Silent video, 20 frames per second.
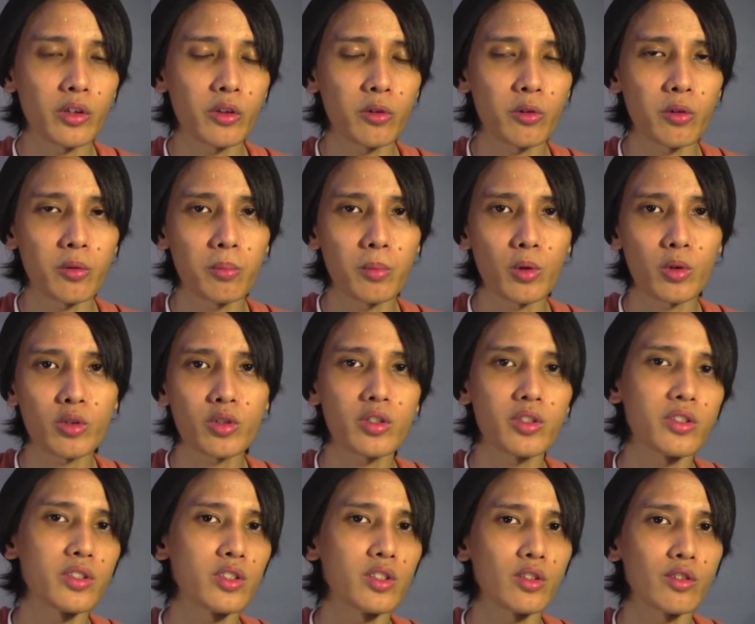through the
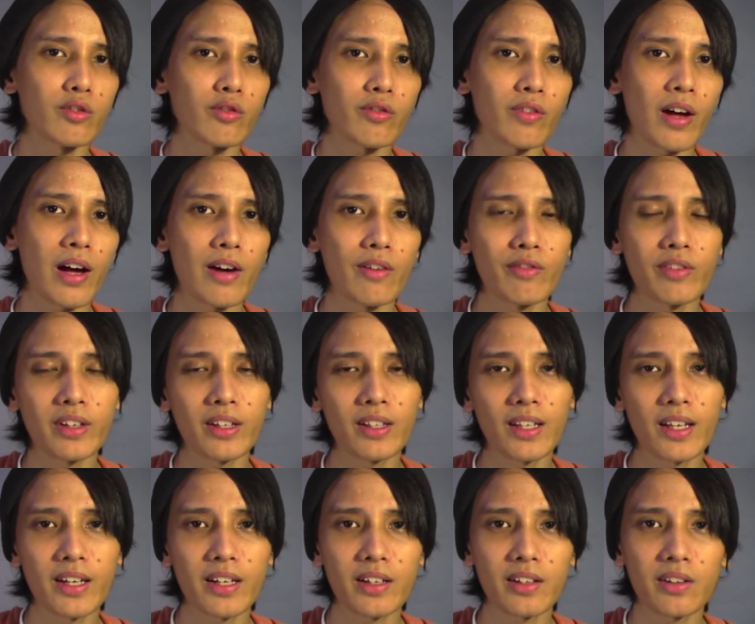motions of having
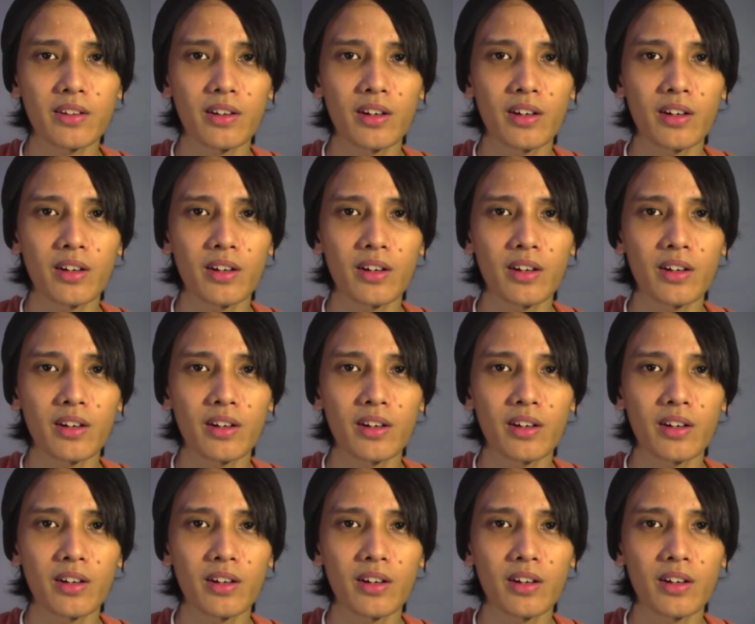like